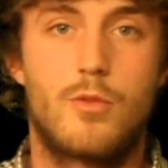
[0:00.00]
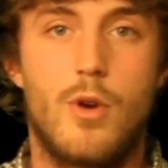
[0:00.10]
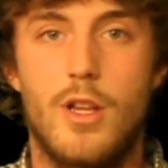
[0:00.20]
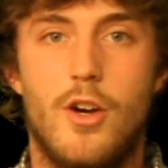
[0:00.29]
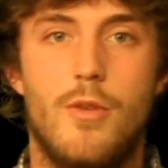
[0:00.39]

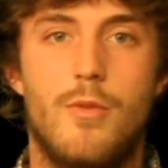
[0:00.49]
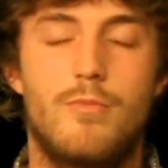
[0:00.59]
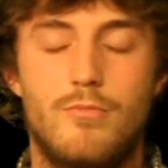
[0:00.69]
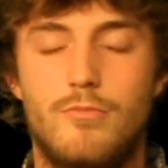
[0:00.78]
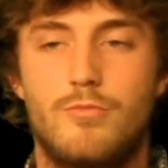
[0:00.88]
quite a lot
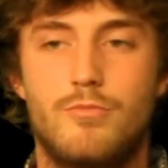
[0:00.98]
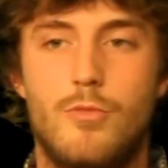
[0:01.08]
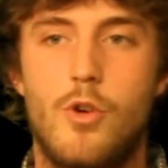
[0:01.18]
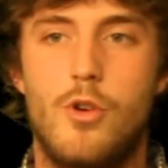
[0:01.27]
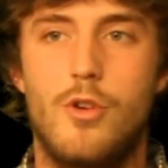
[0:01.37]

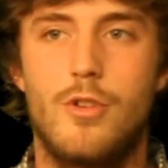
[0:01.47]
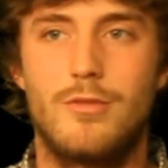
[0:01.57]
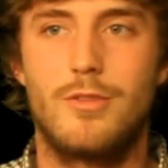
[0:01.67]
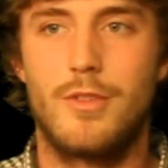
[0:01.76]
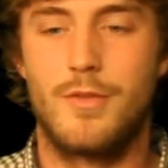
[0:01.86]

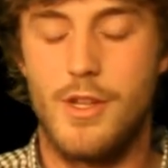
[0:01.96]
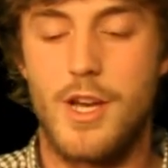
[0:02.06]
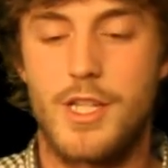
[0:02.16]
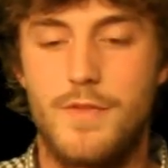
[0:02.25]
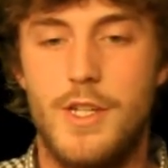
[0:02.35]
more of a
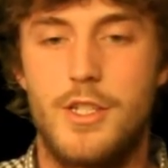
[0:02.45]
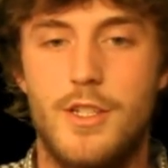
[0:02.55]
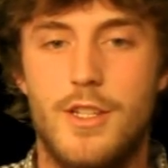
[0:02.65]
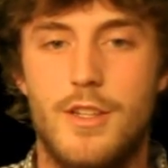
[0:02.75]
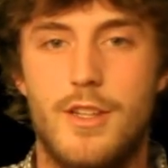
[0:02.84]
nice
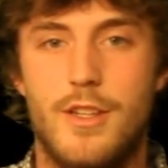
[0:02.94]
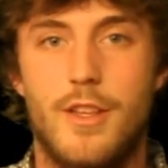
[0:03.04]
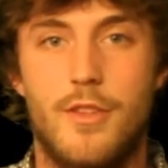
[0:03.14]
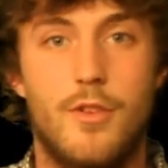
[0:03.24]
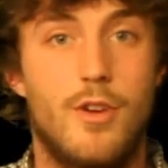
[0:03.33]
feature than
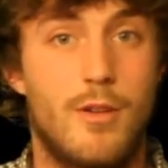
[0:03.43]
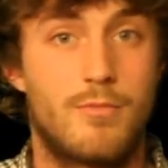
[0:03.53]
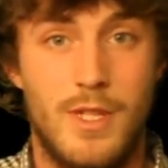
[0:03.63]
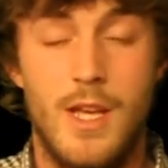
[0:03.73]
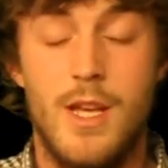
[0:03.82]
I
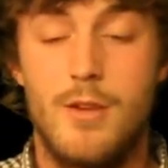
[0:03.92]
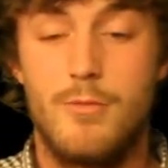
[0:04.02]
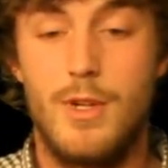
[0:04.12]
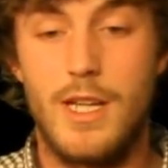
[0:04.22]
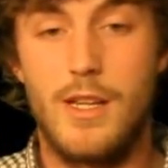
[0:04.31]
thought.
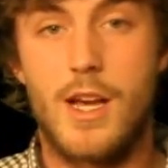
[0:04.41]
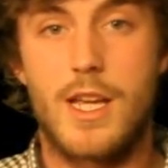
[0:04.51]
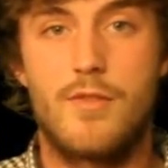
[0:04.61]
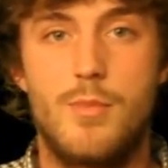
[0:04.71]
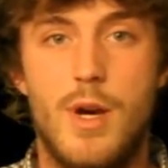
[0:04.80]
I really like
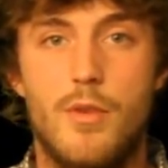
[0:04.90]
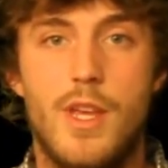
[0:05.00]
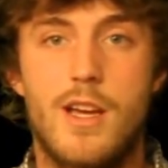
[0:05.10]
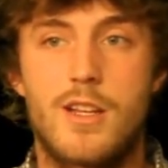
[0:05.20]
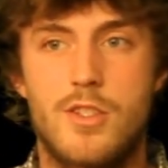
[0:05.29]
having the belt
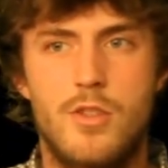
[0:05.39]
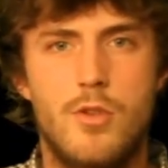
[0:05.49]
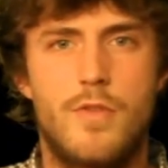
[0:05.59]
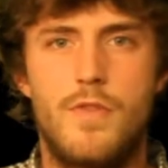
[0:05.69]
there because I do a